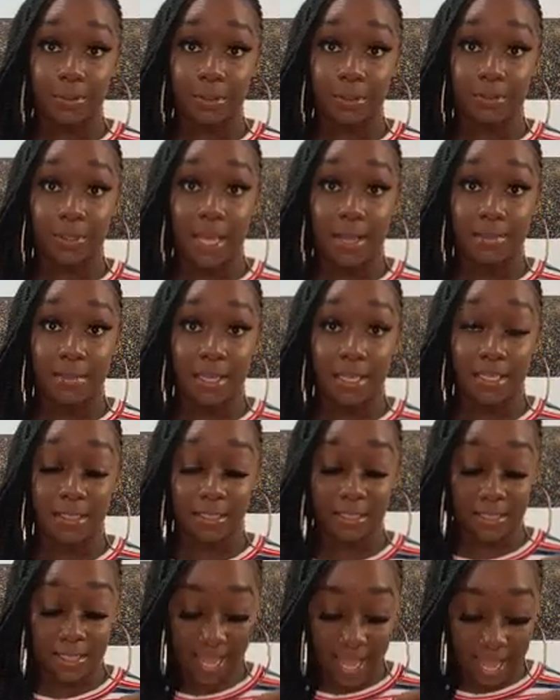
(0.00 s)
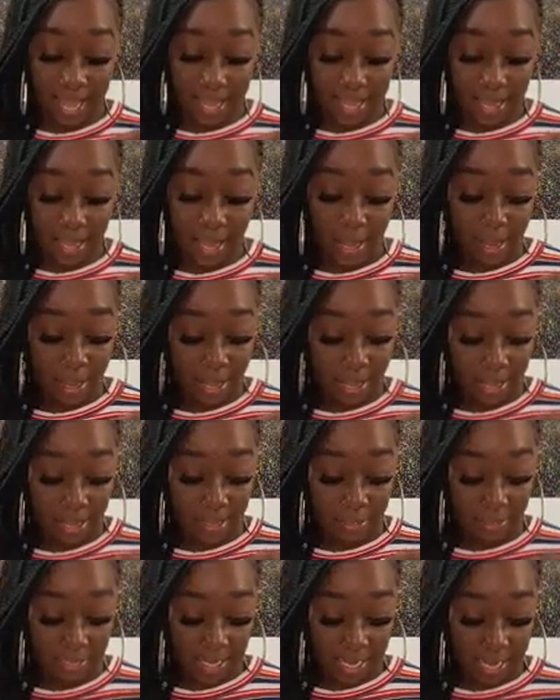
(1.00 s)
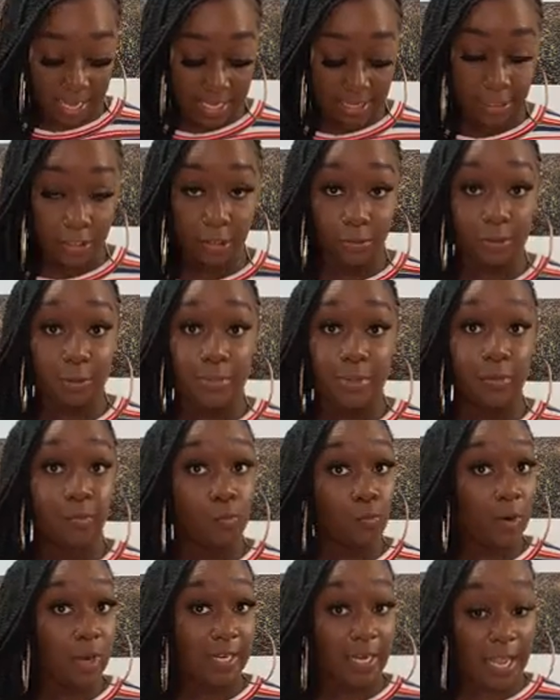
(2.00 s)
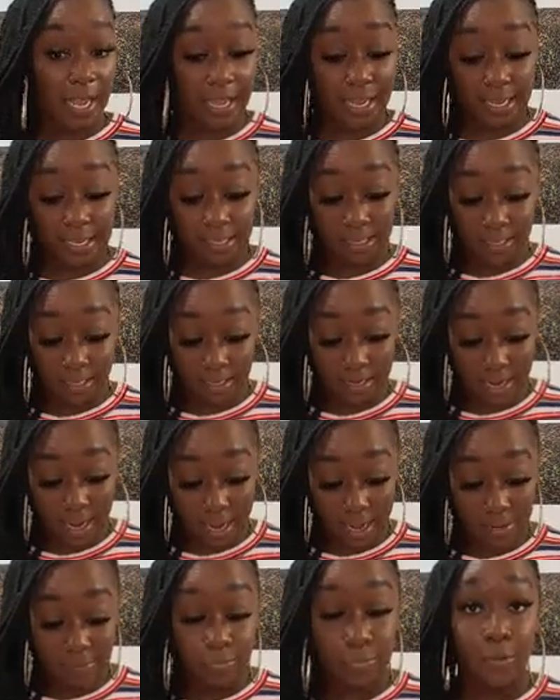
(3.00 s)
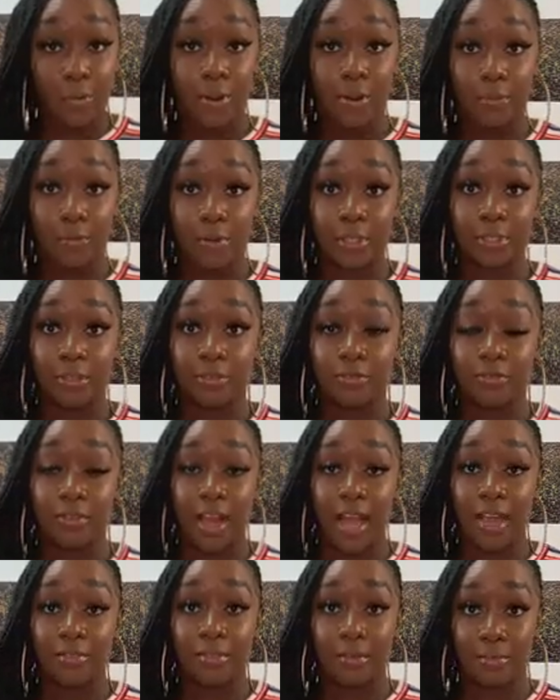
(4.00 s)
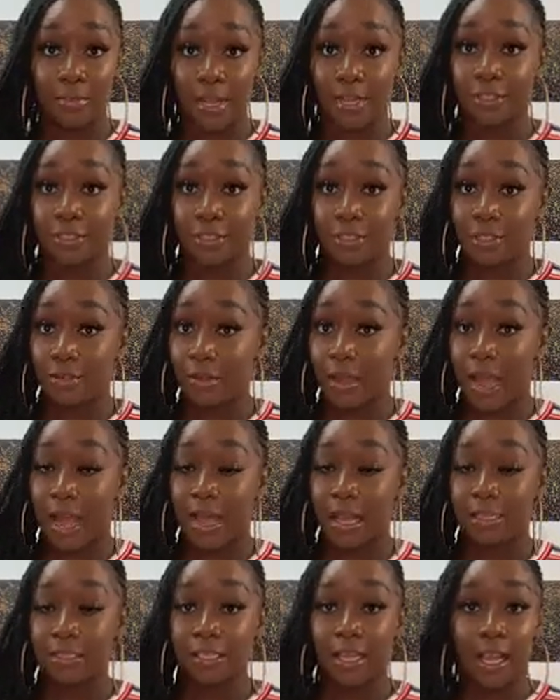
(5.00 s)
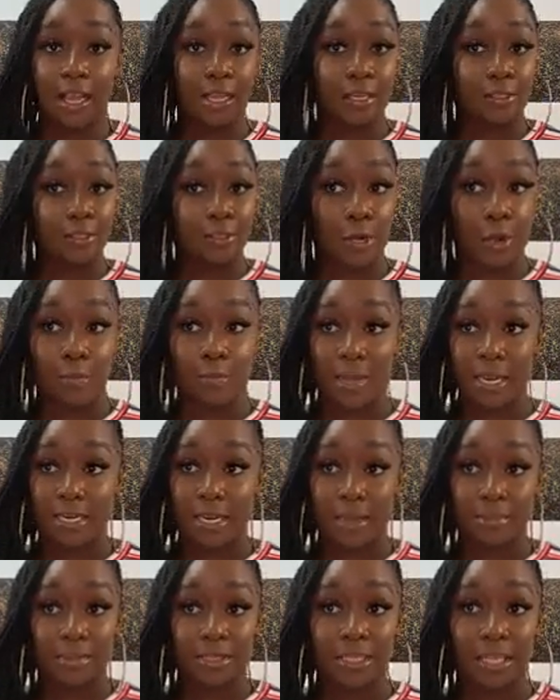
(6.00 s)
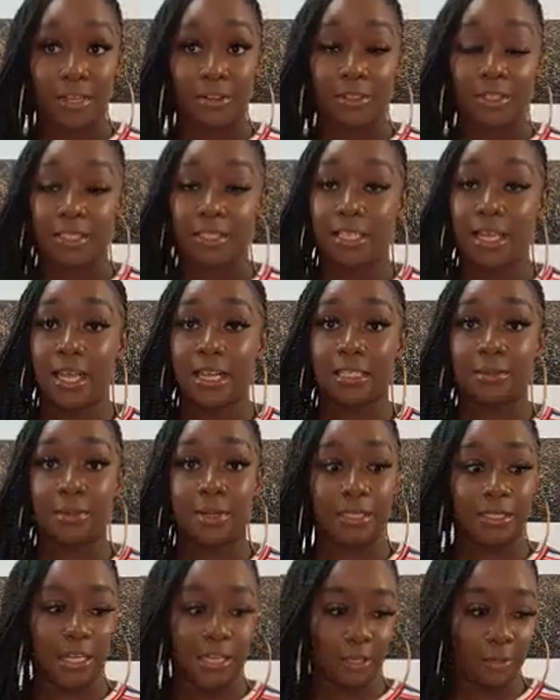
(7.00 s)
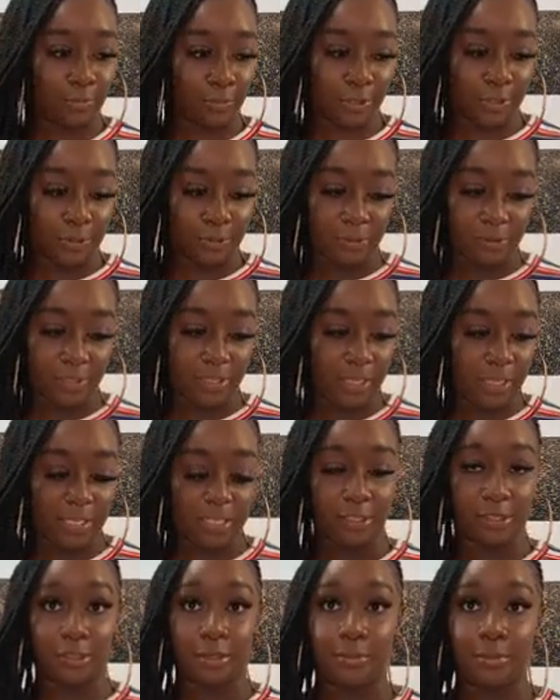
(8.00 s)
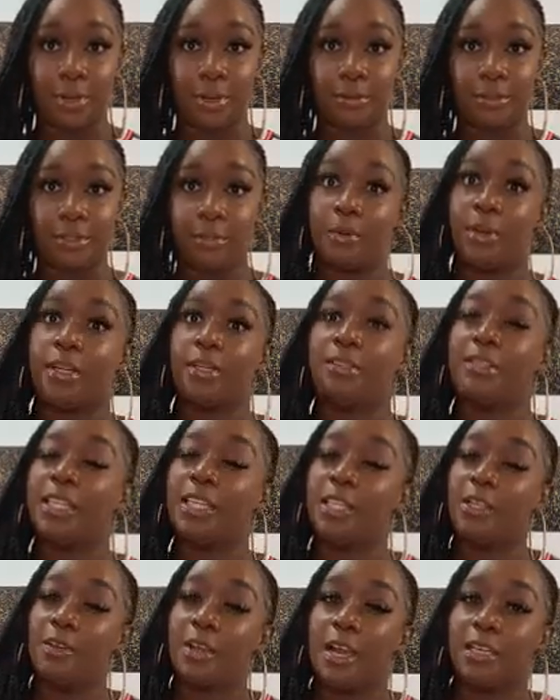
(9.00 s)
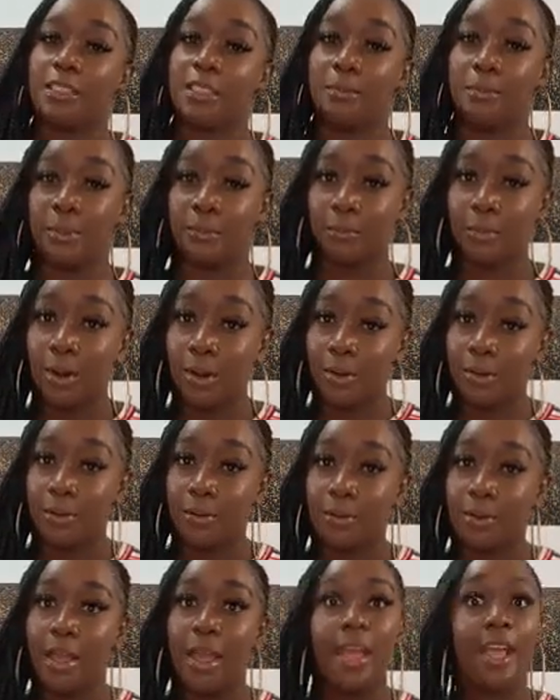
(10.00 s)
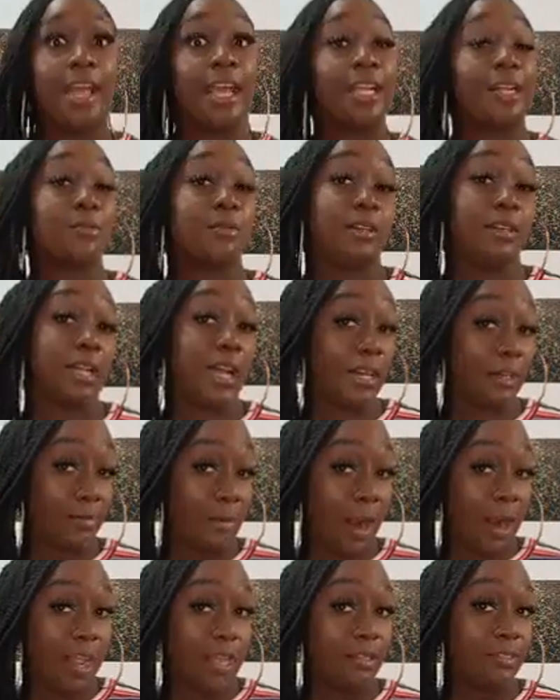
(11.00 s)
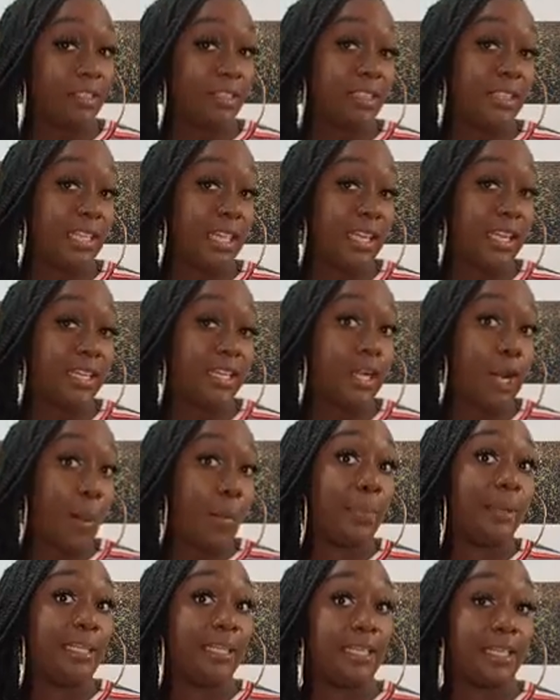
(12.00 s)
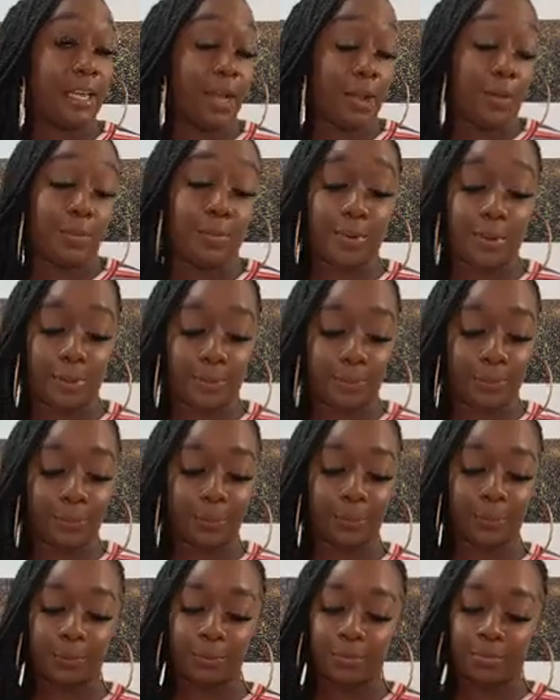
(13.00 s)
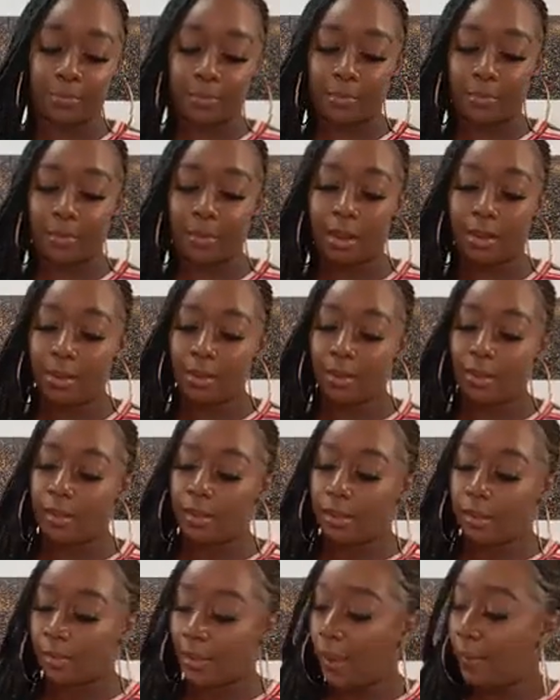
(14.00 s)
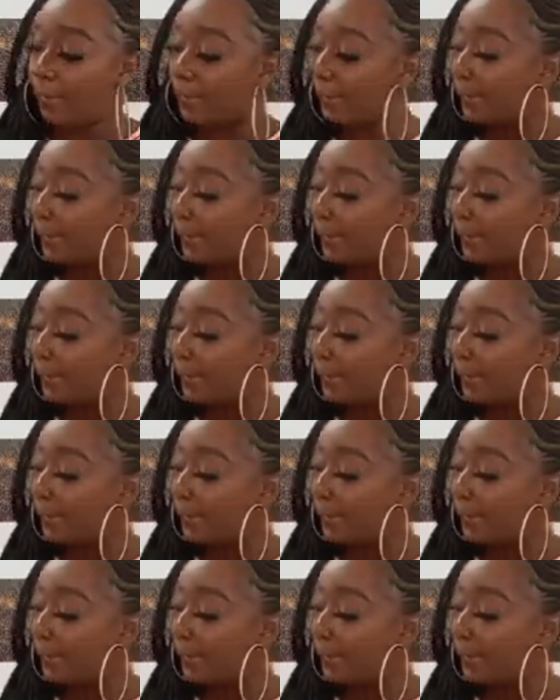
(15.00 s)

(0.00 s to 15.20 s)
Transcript: So that means that the answer will be 1/8, not 0.125. And make sure you guys don't make that mistake on your test, because I don't want you to get into a boat to where you think you got something wrong and you really got it right. You just didn't complete it all the way. Okay?